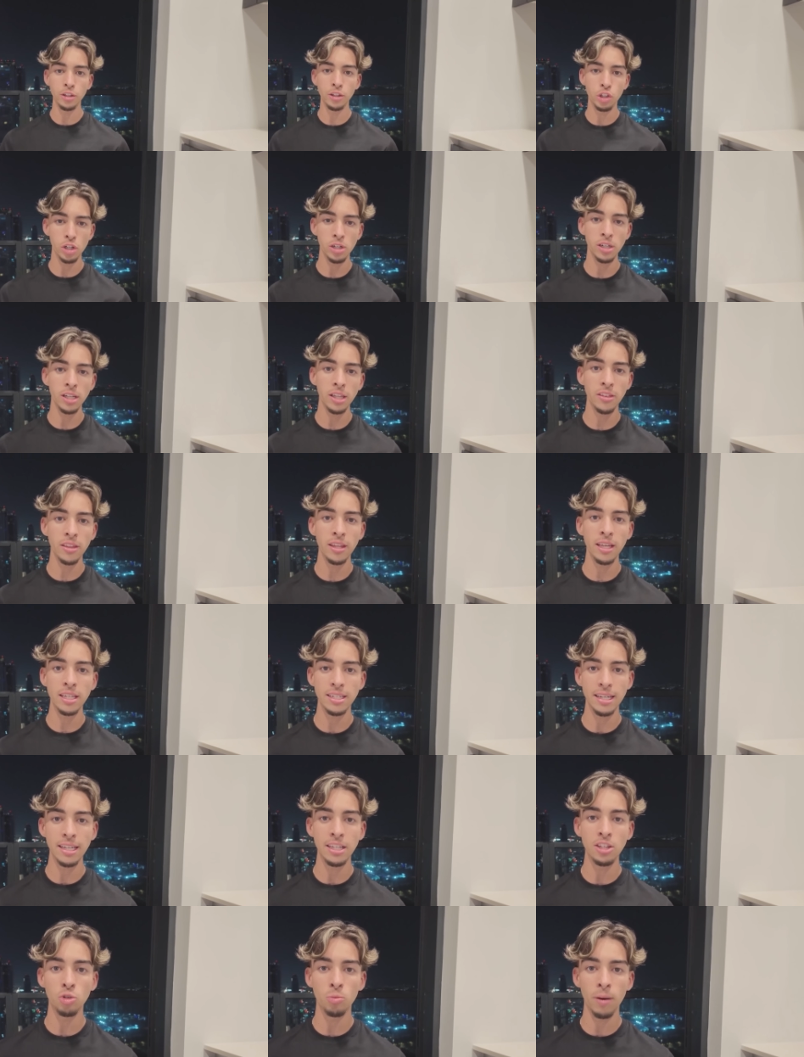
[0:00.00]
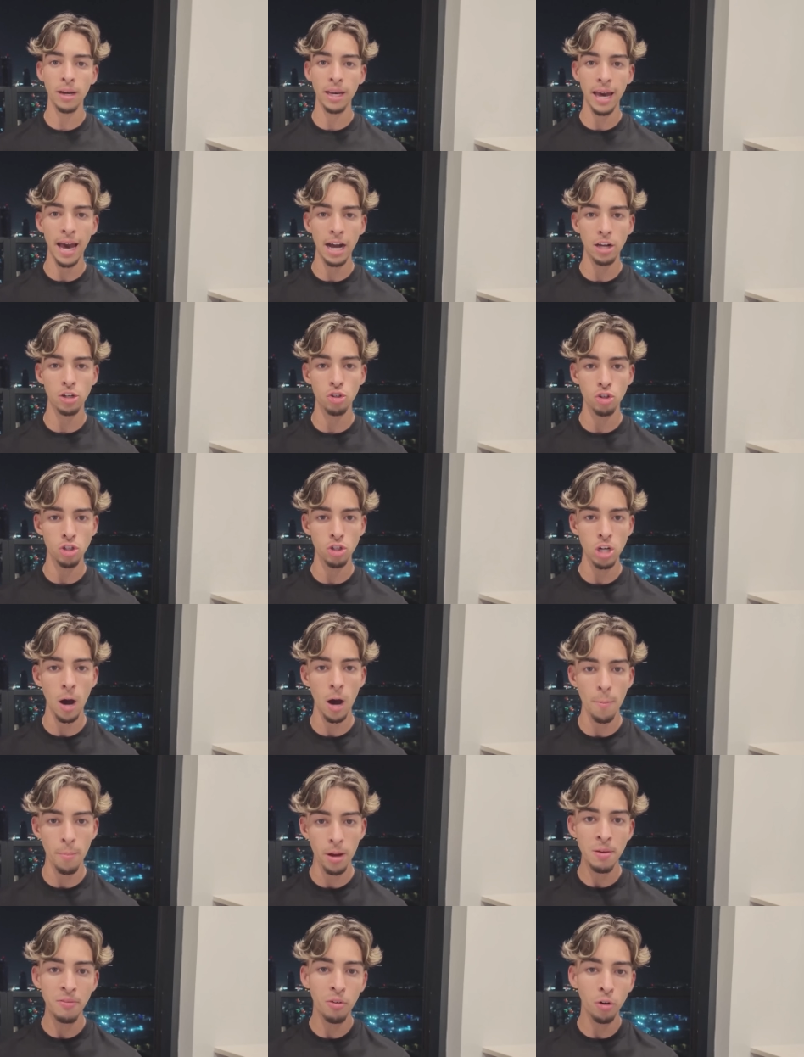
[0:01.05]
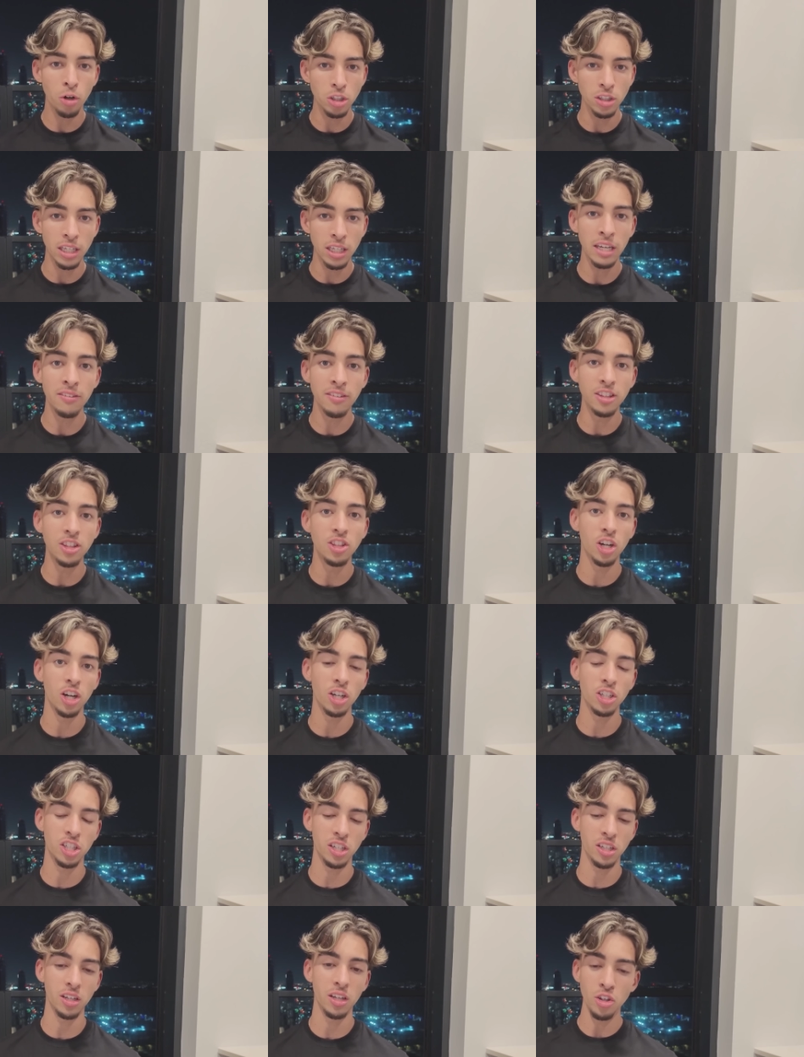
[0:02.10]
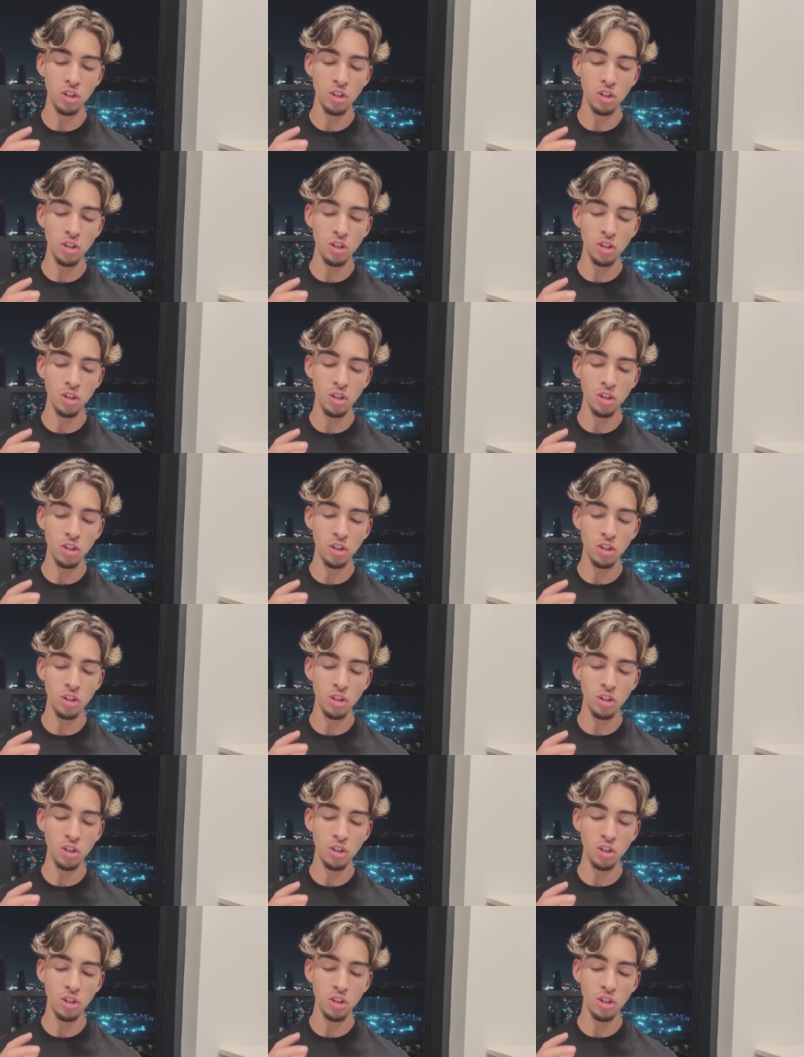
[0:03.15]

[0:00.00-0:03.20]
and turning this into my actual job before even touching